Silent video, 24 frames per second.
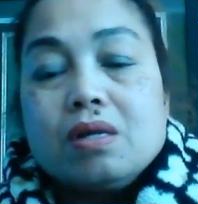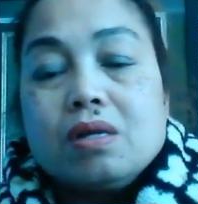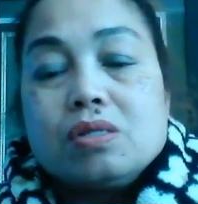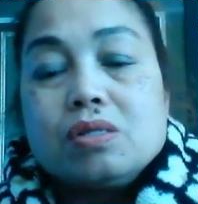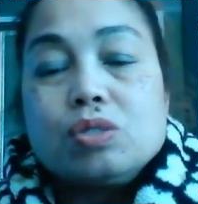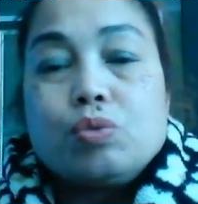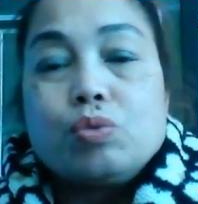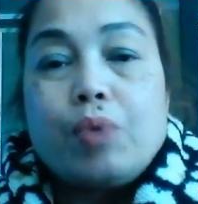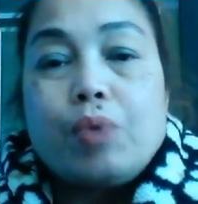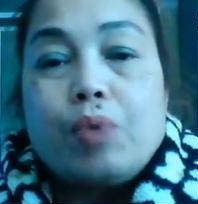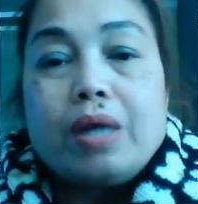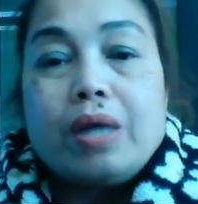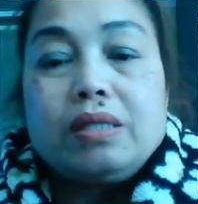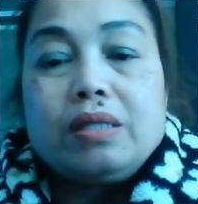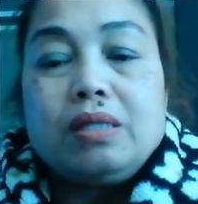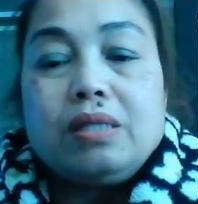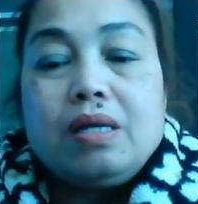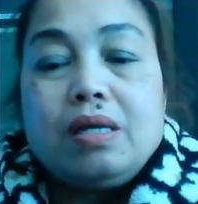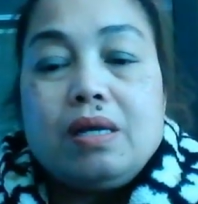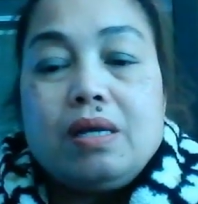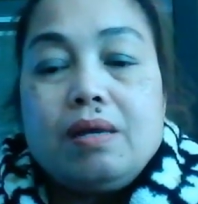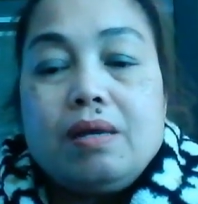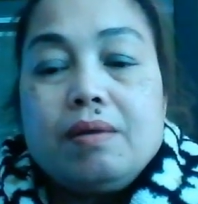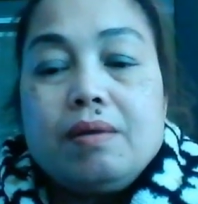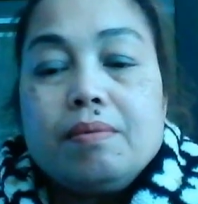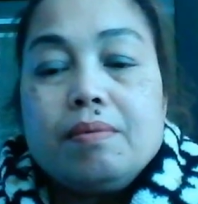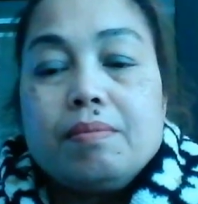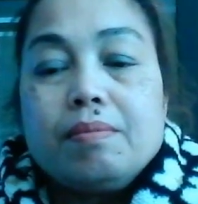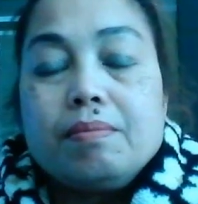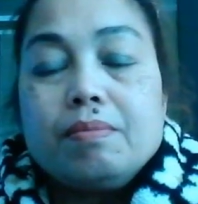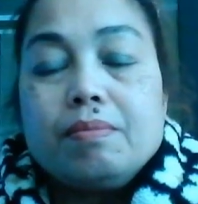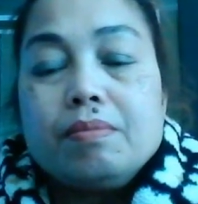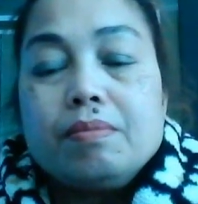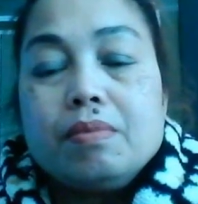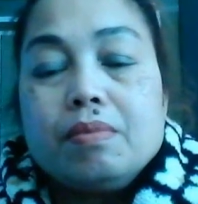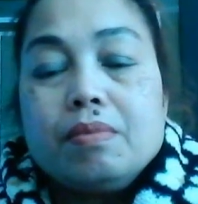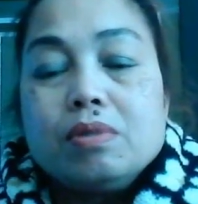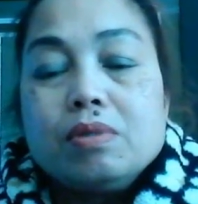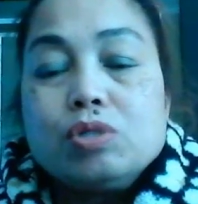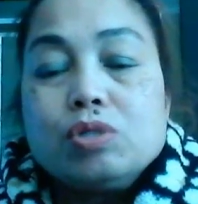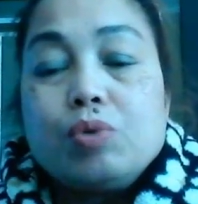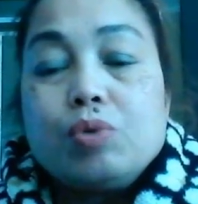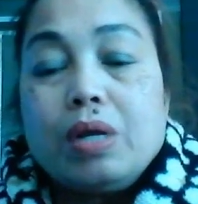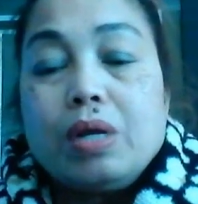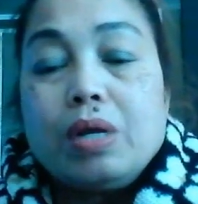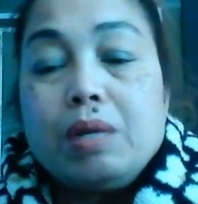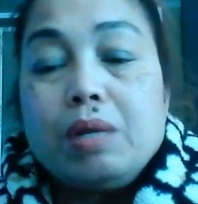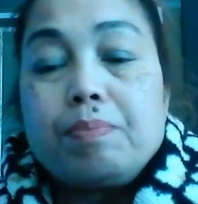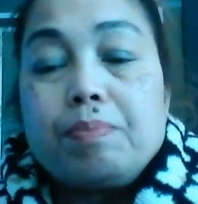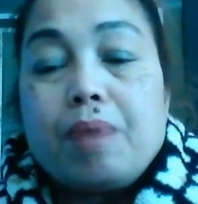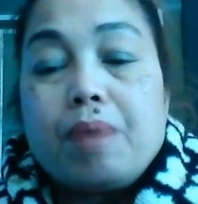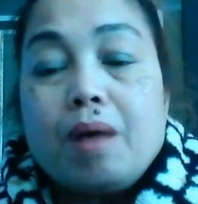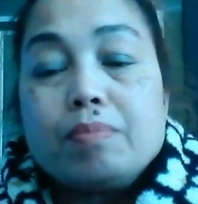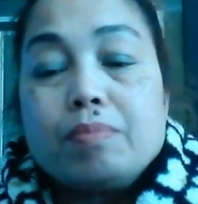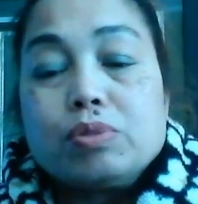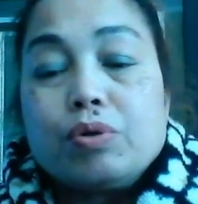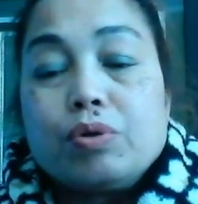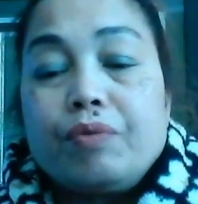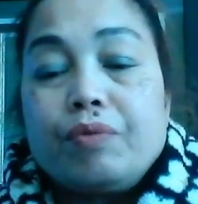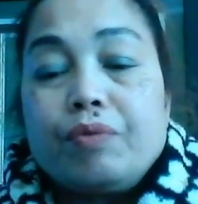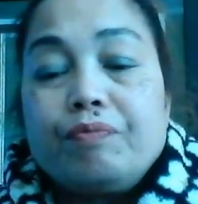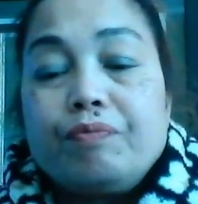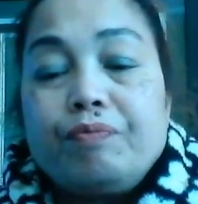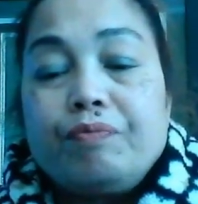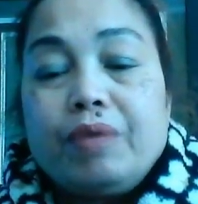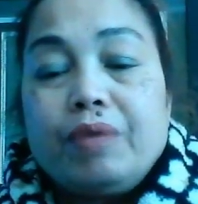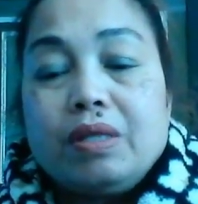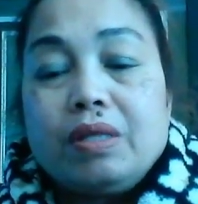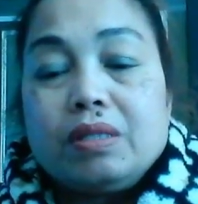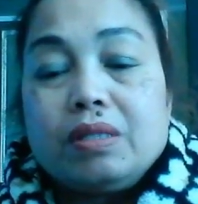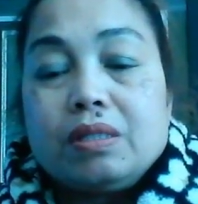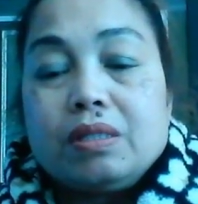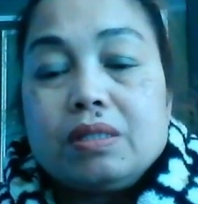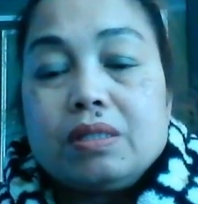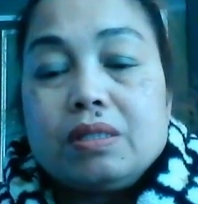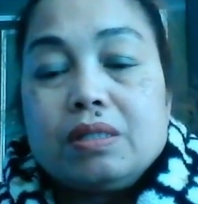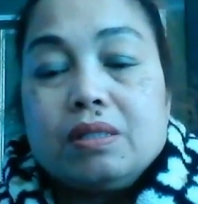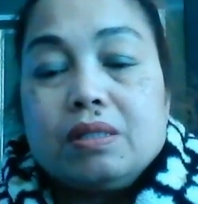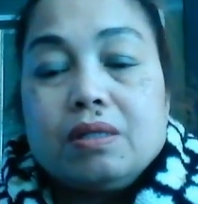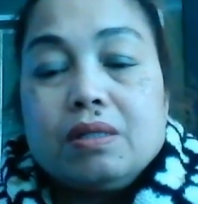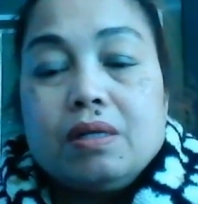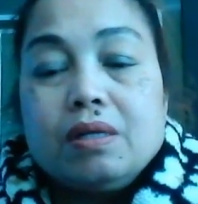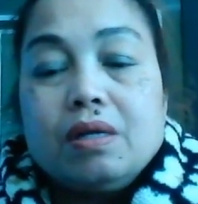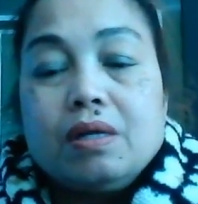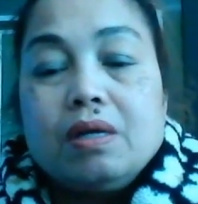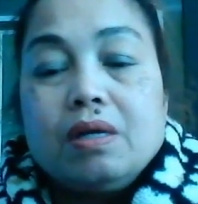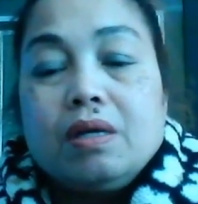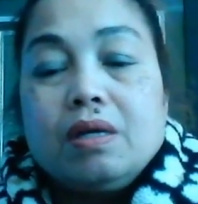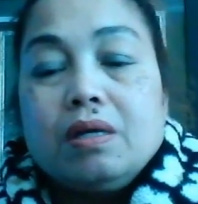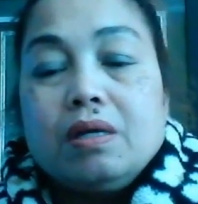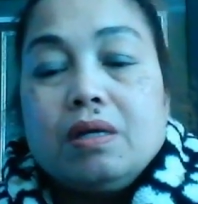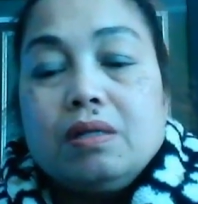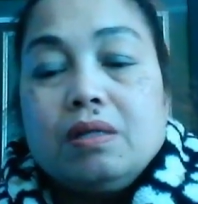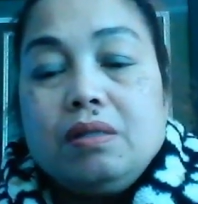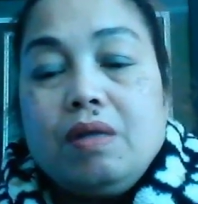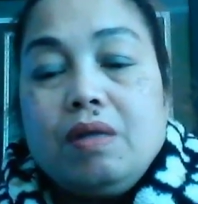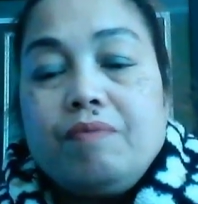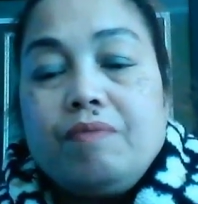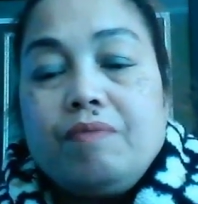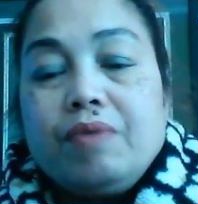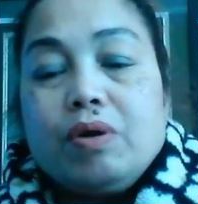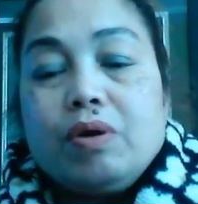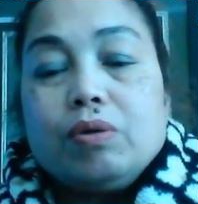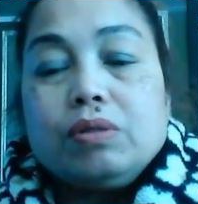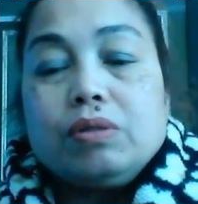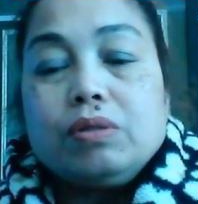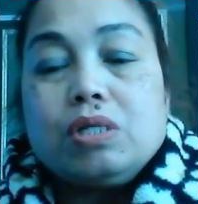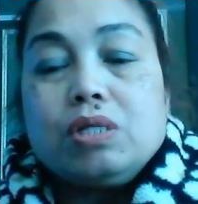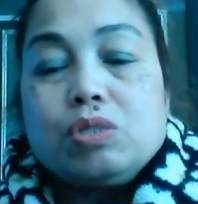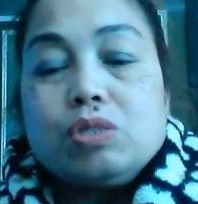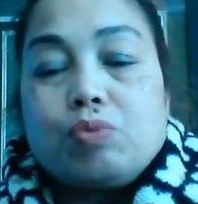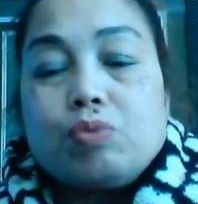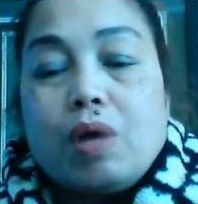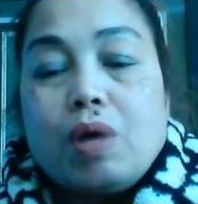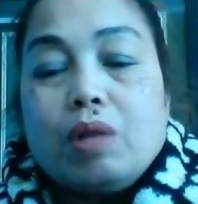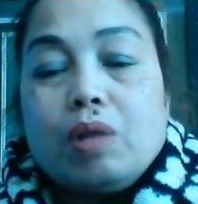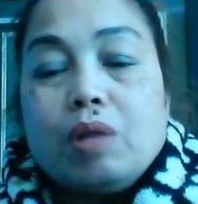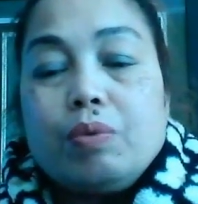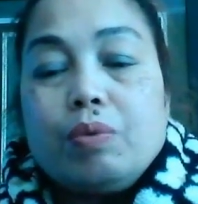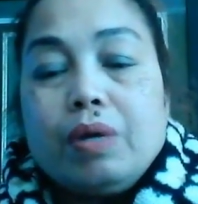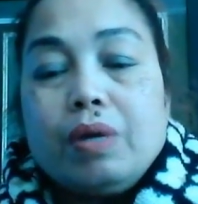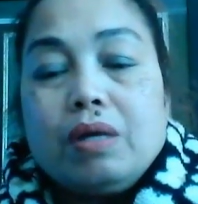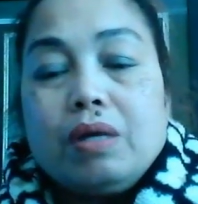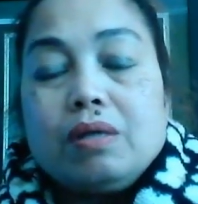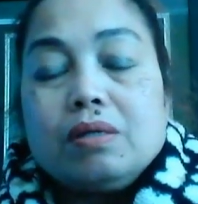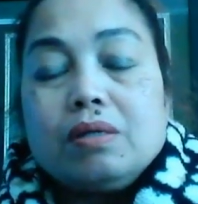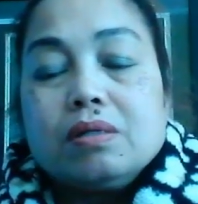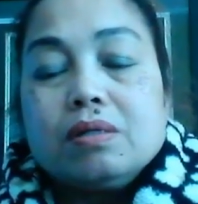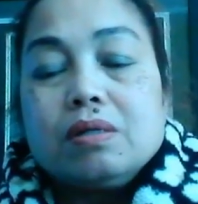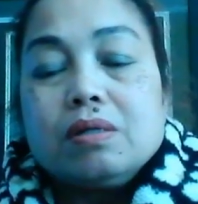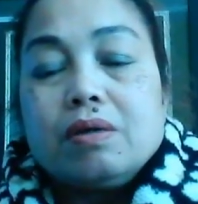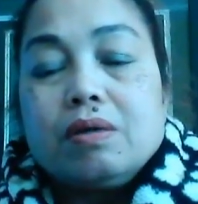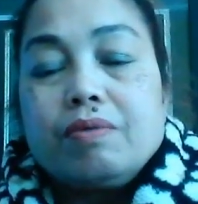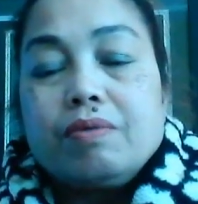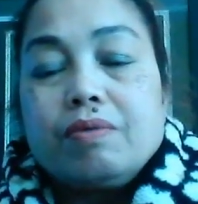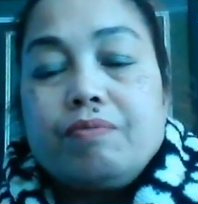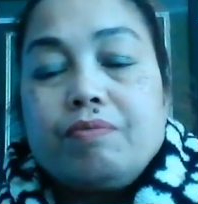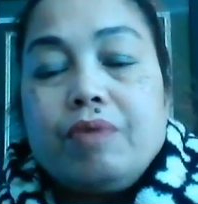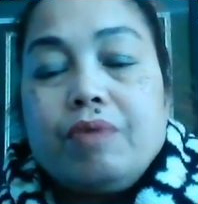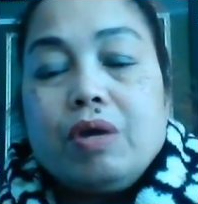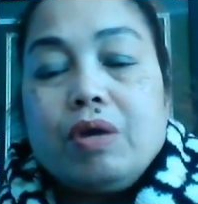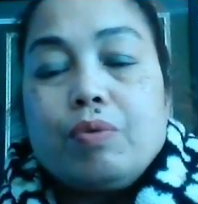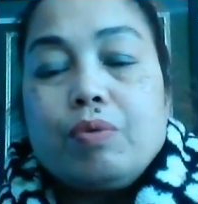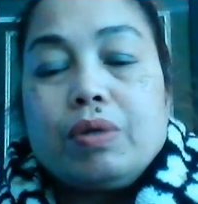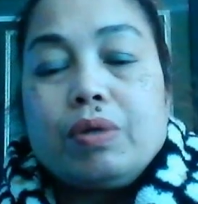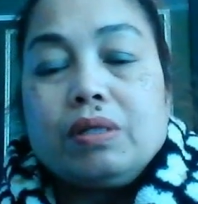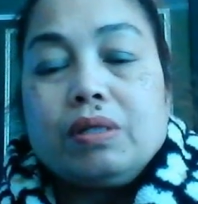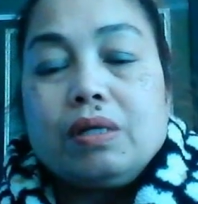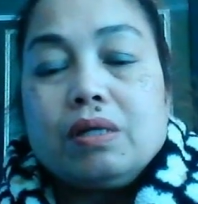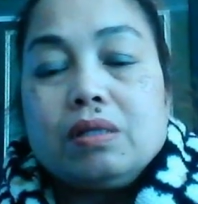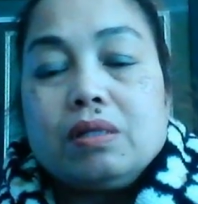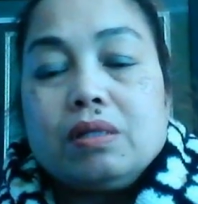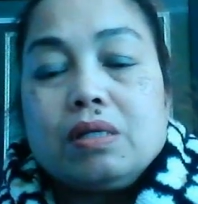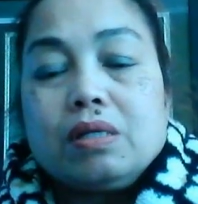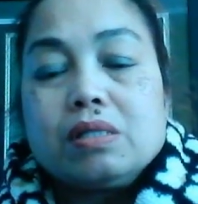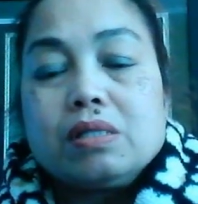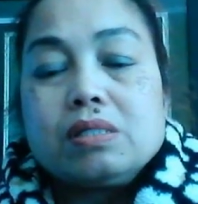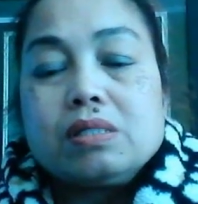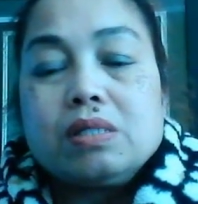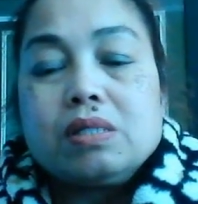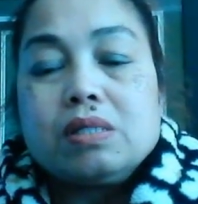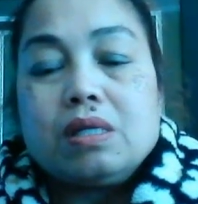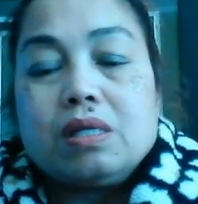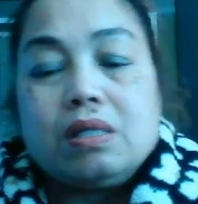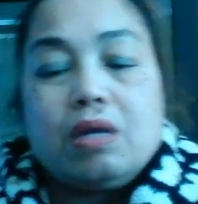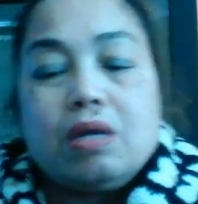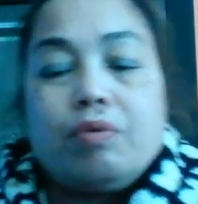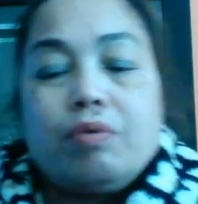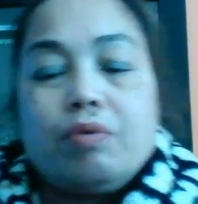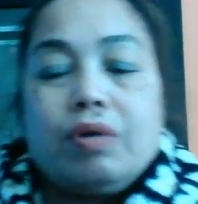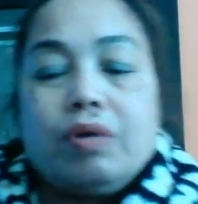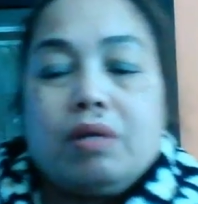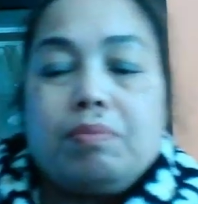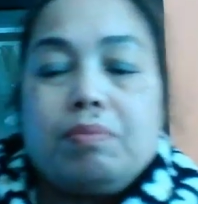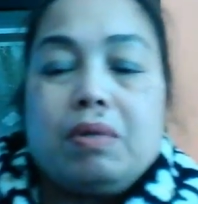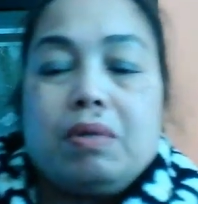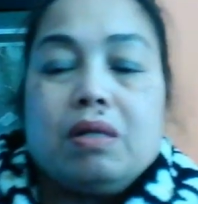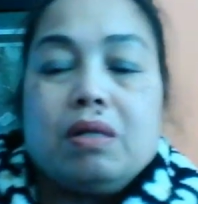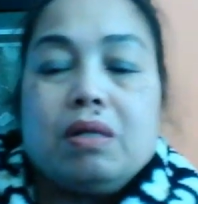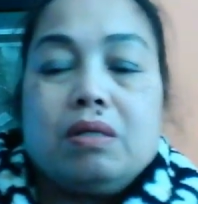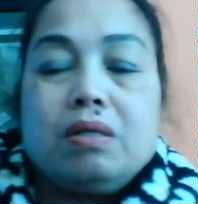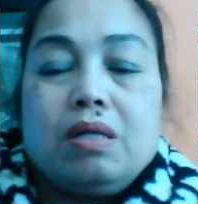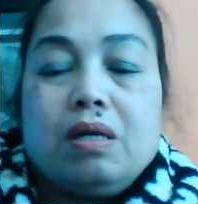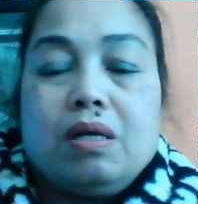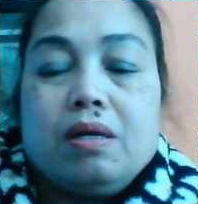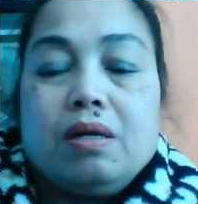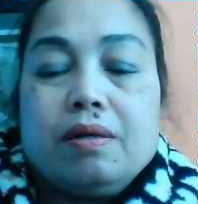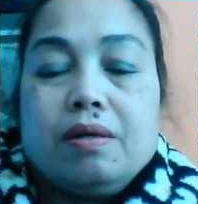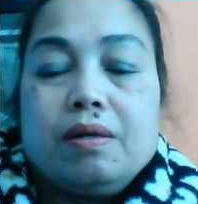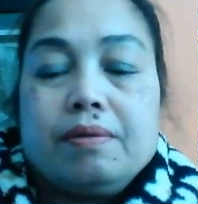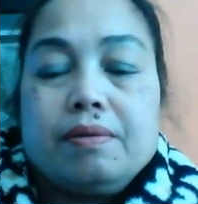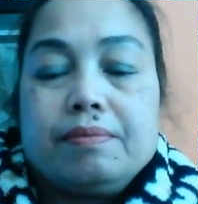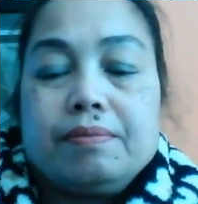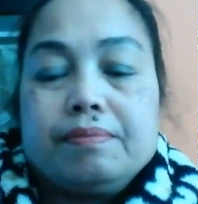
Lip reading: sweaty palms or feet, difficulty swallowing, frequent illness and irritability.